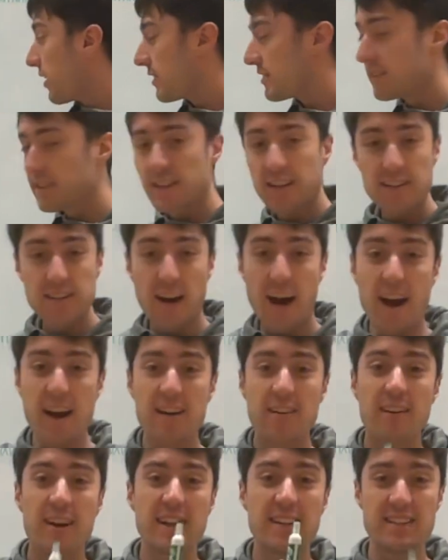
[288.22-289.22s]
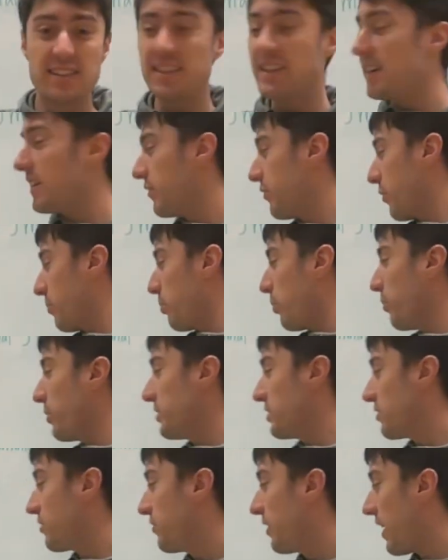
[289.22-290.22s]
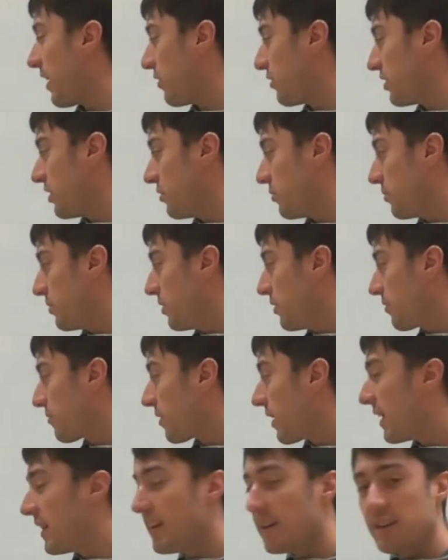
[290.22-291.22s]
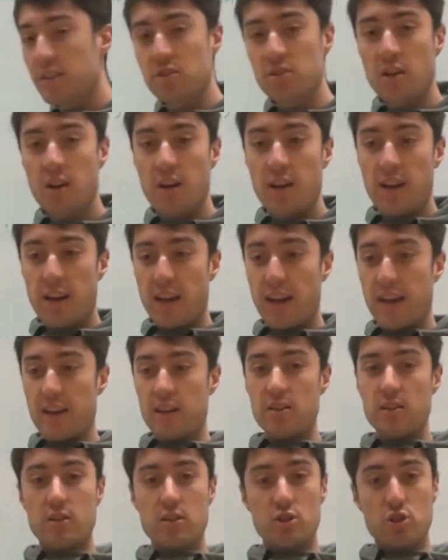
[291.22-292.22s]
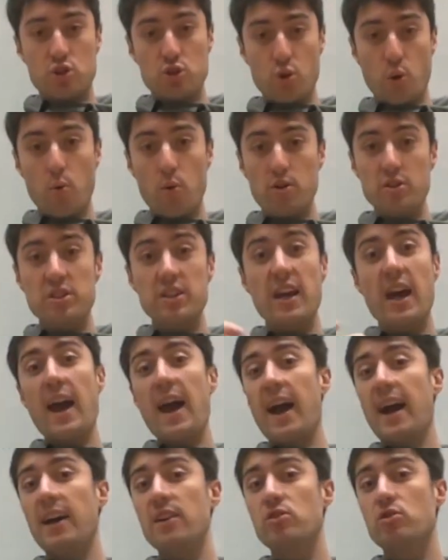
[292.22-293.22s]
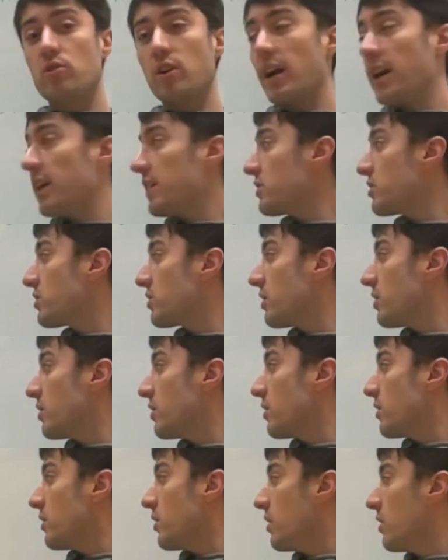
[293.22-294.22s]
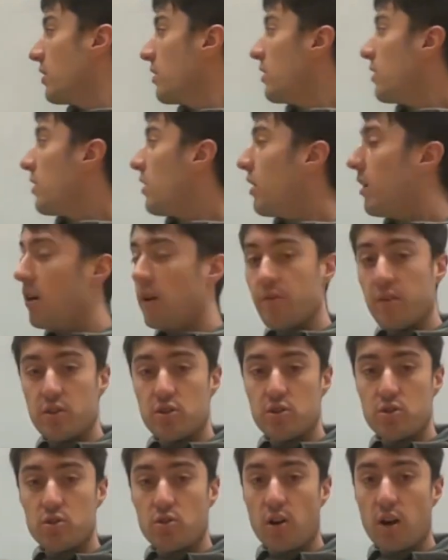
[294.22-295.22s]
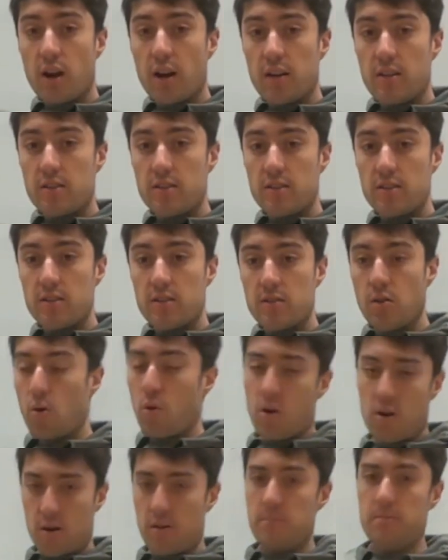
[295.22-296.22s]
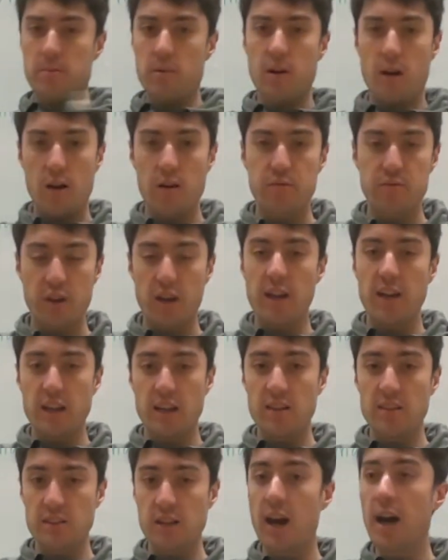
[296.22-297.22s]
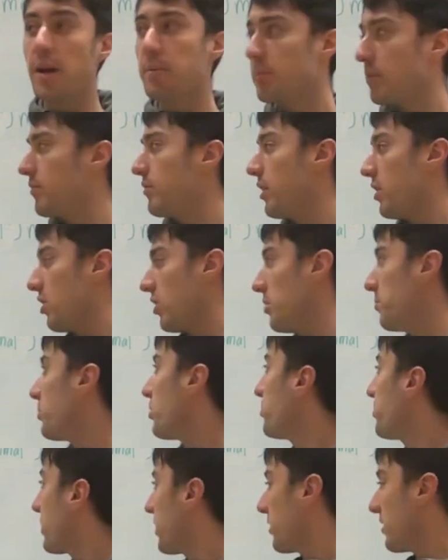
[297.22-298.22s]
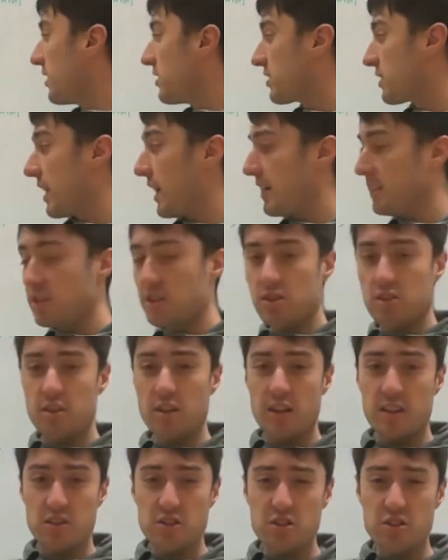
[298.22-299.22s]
the entire idea of a pointer value, right? Is it stores the address of a struct or of any type of variable, but in this case it's a